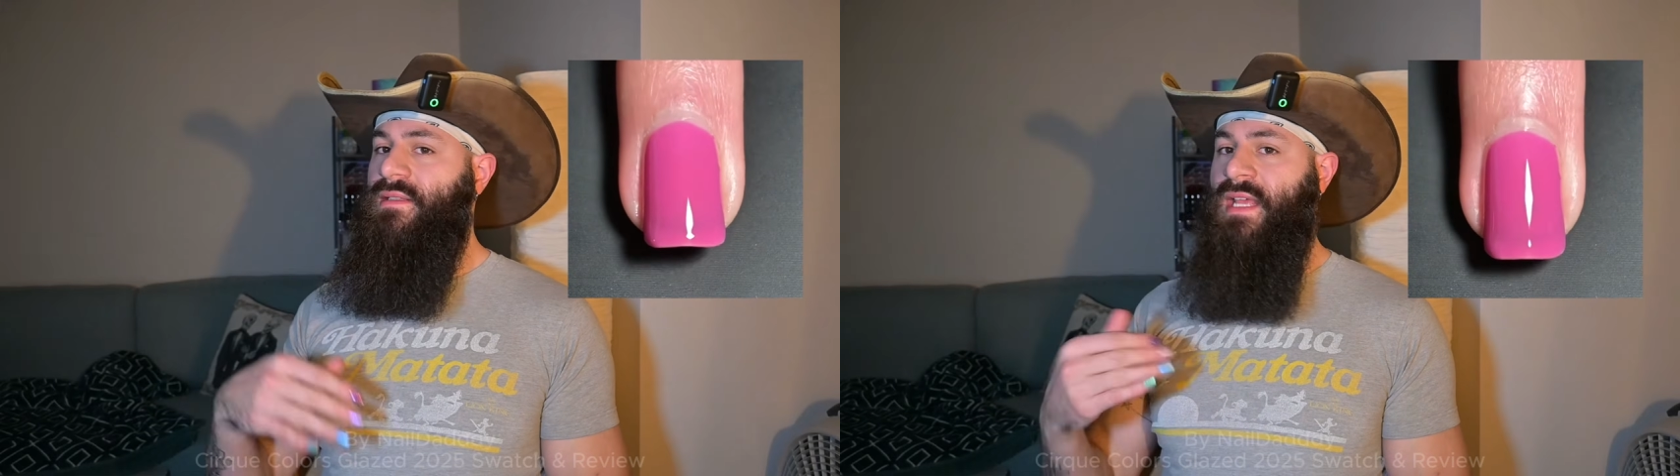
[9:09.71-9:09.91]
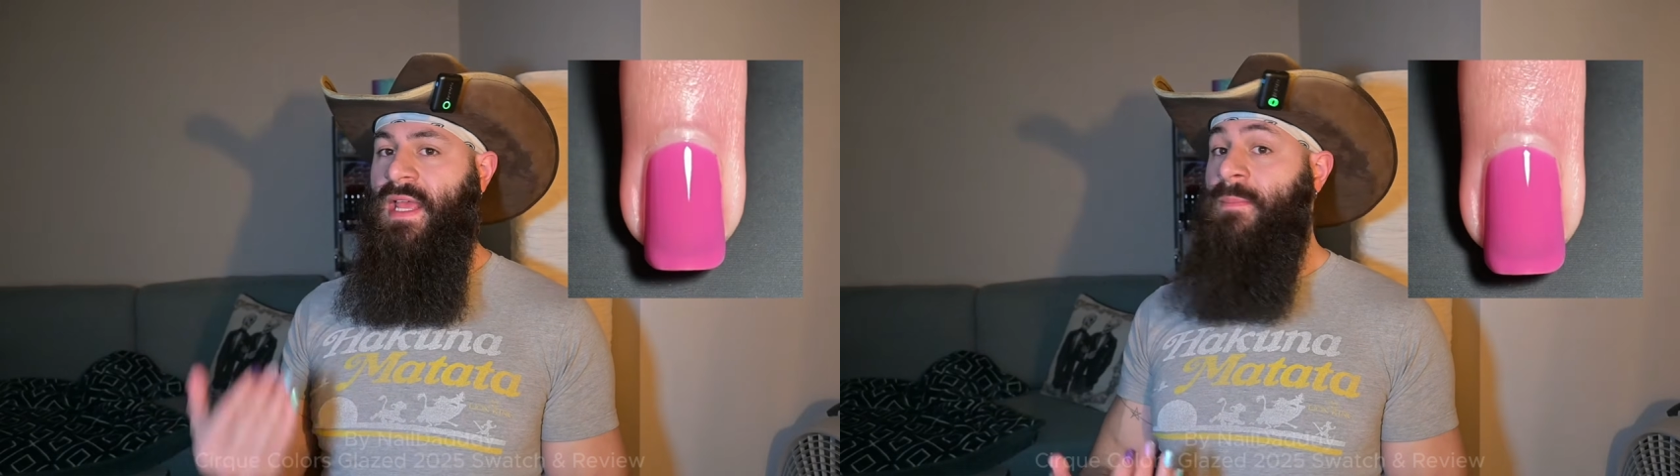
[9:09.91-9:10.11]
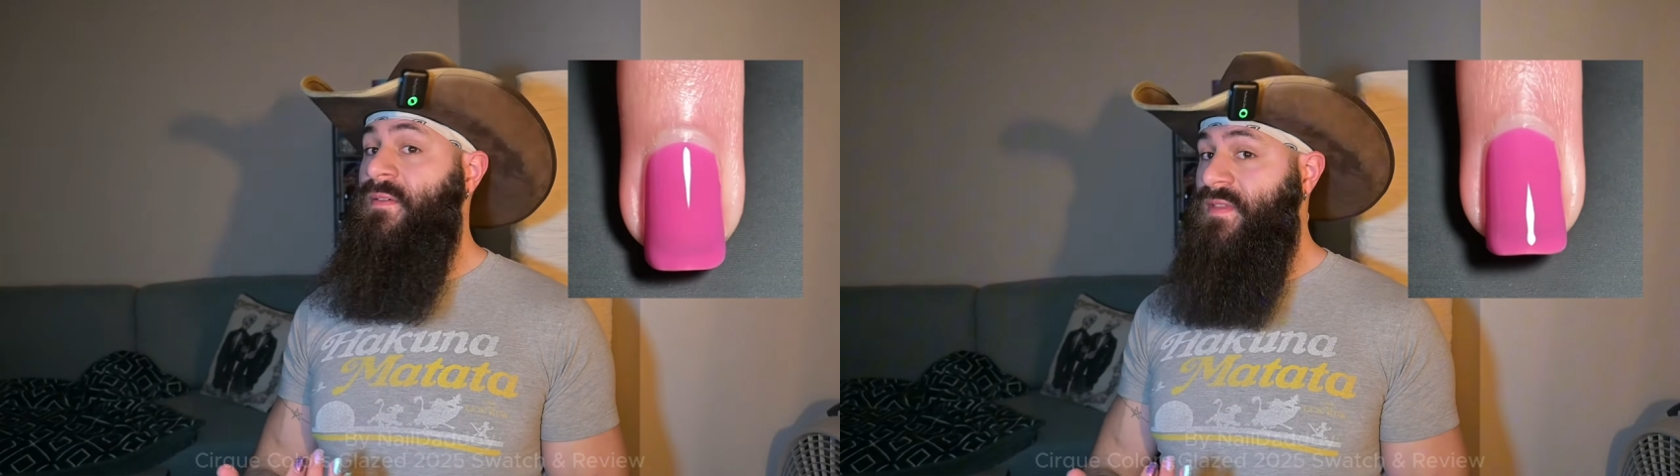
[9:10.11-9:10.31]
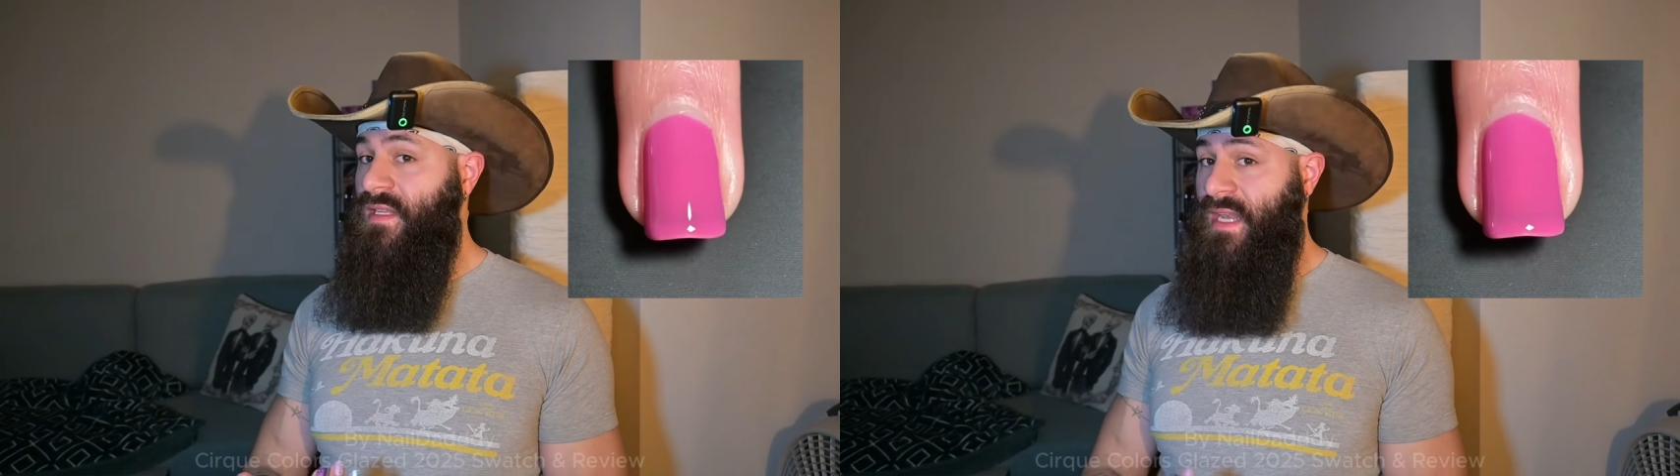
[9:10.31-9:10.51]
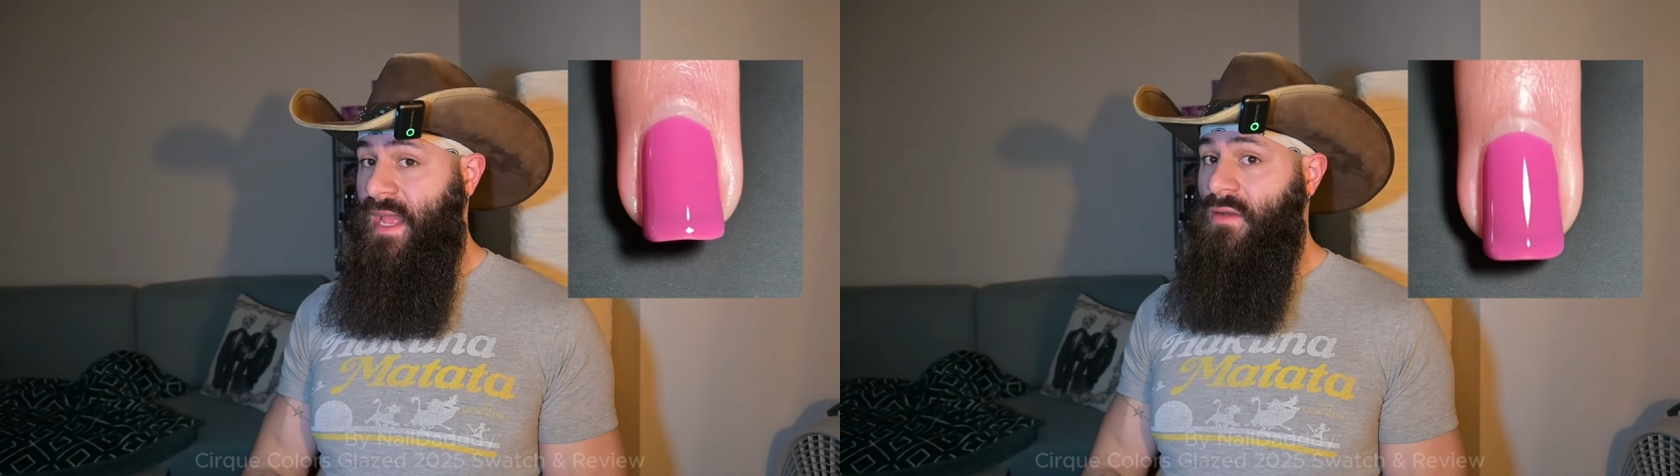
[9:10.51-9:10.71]
tip of the
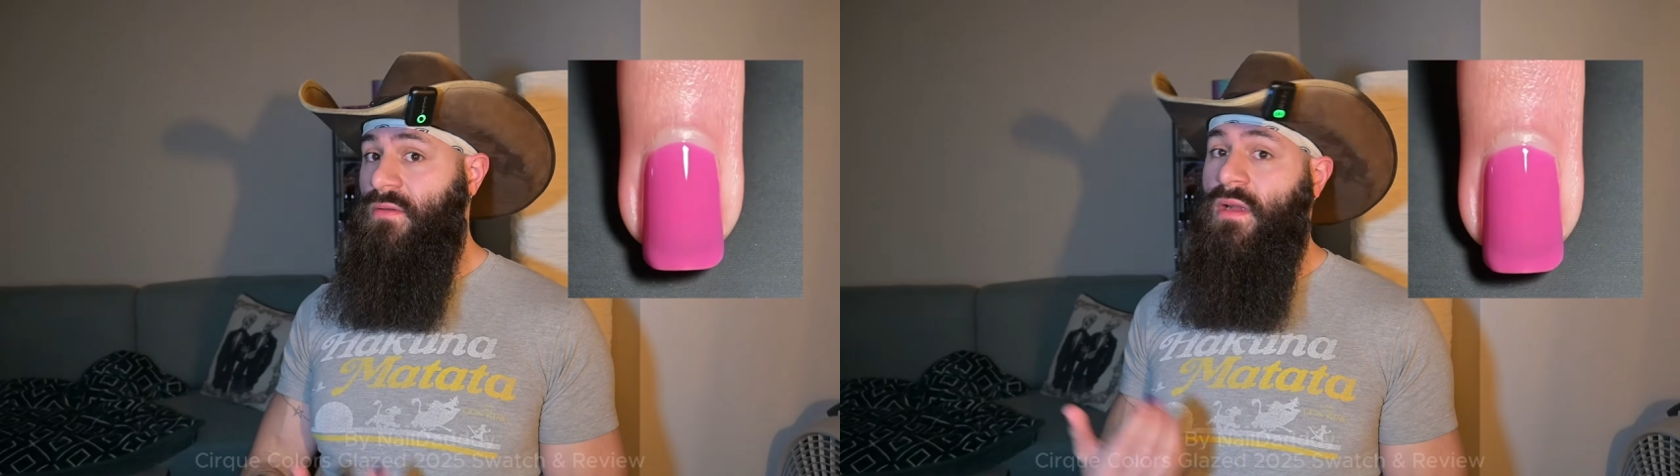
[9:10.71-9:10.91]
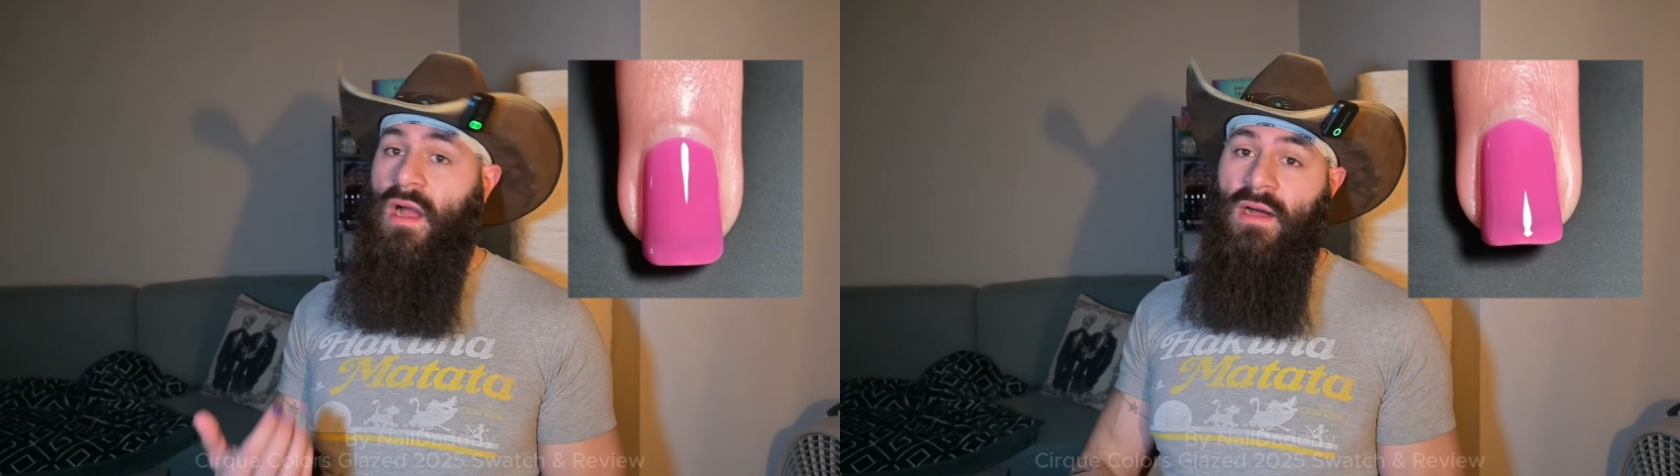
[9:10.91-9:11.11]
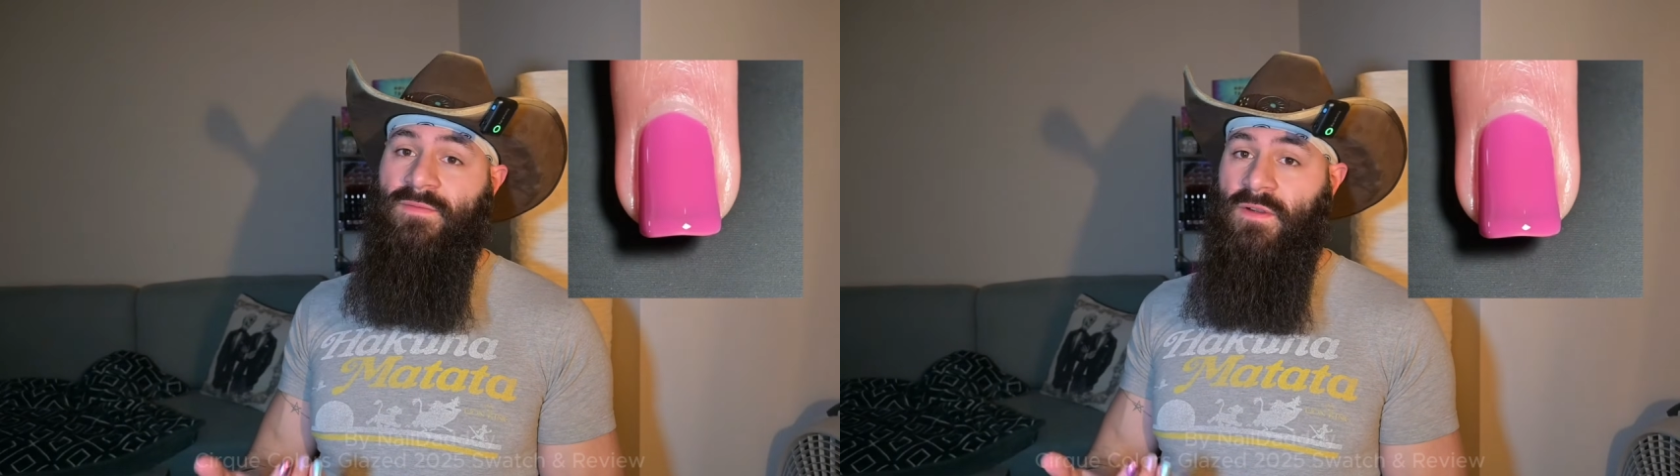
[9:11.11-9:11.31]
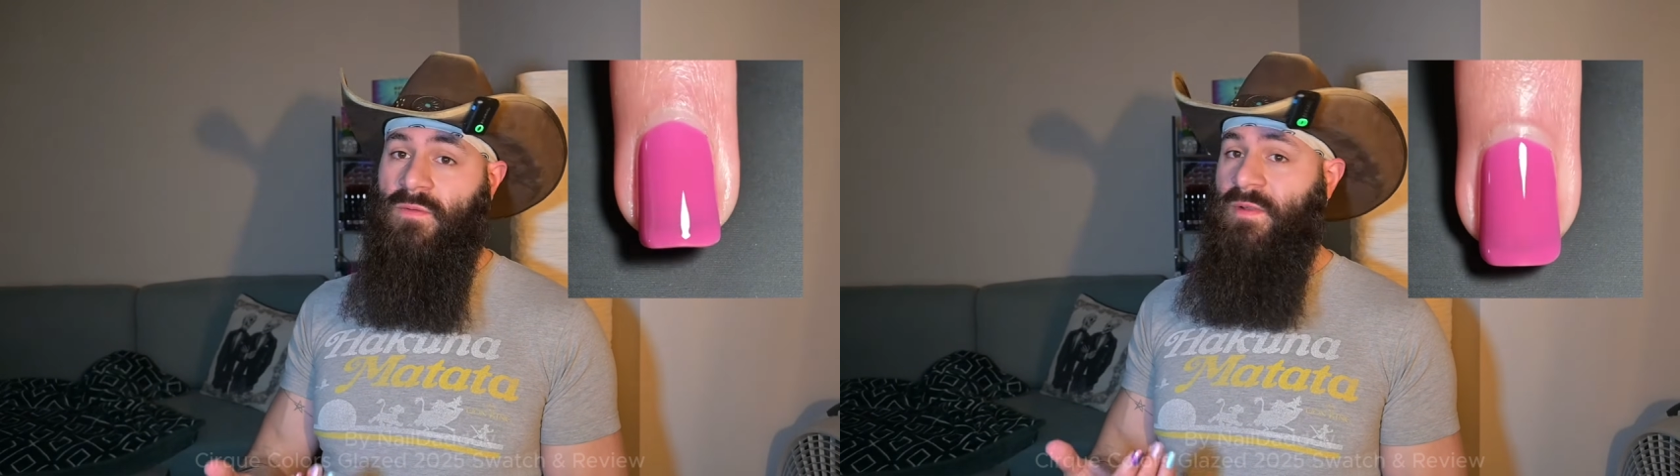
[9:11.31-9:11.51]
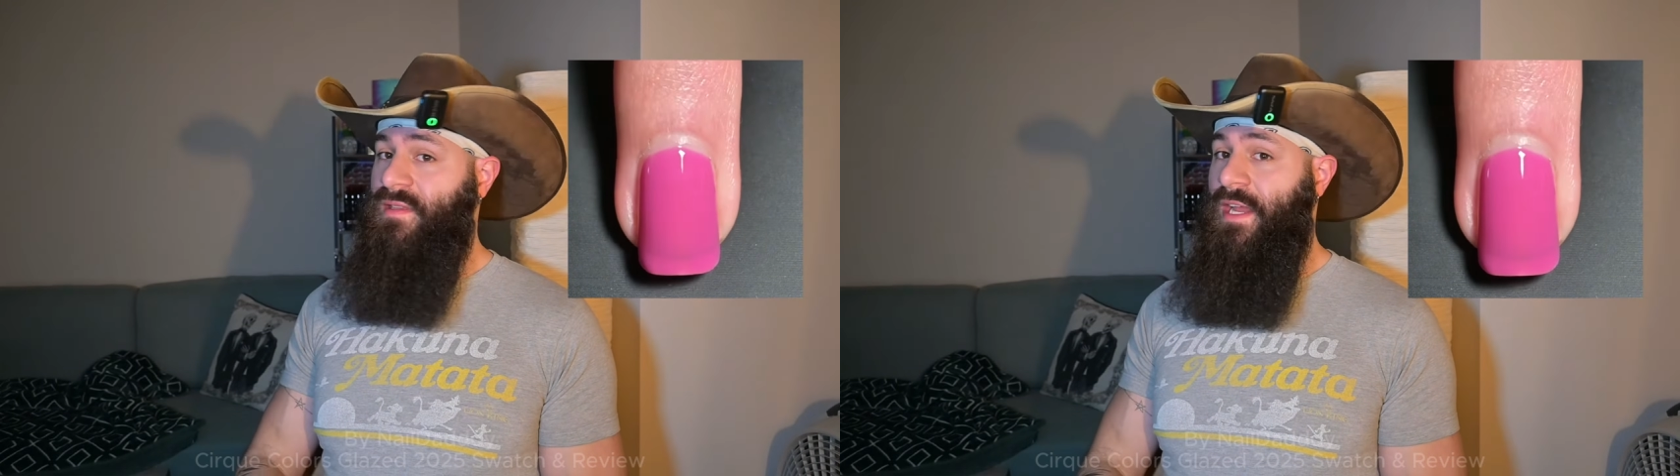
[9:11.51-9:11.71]
nail
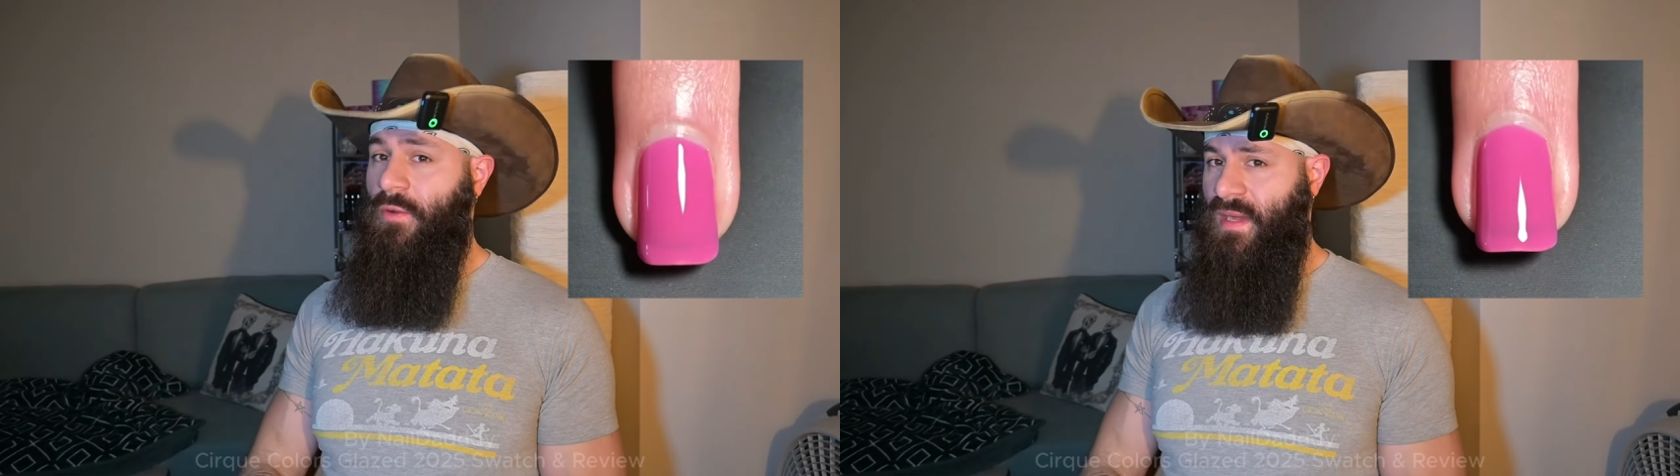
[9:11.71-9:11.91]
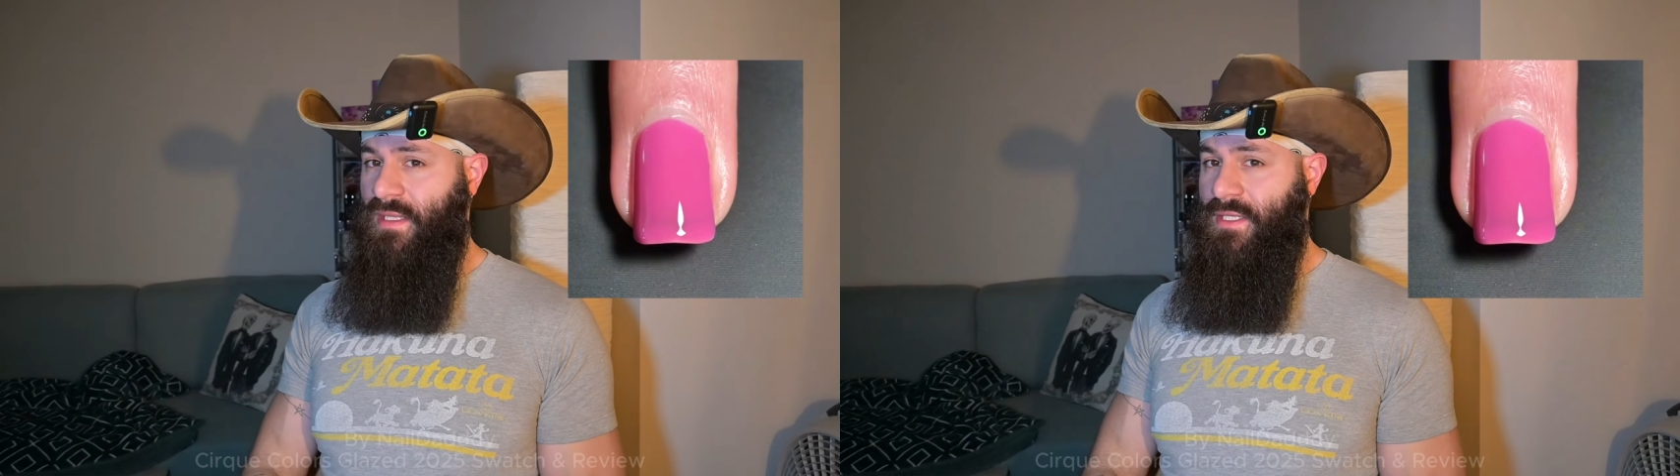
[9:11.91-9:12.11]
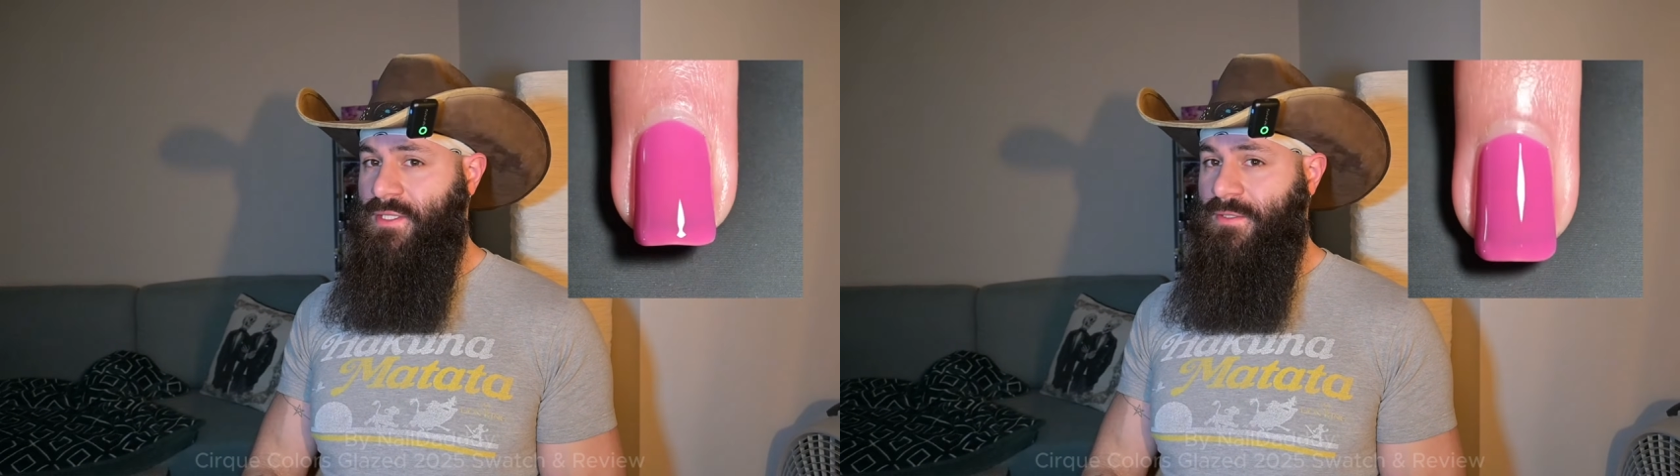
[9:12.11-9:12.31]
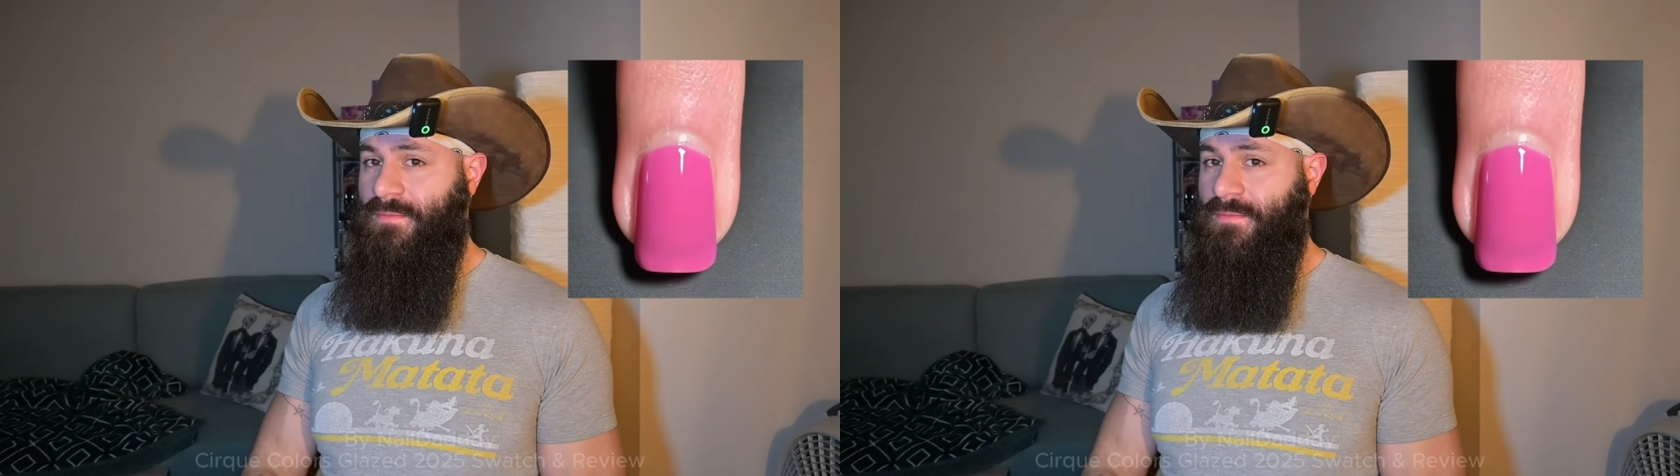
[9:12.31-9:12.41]
covered with nail polish.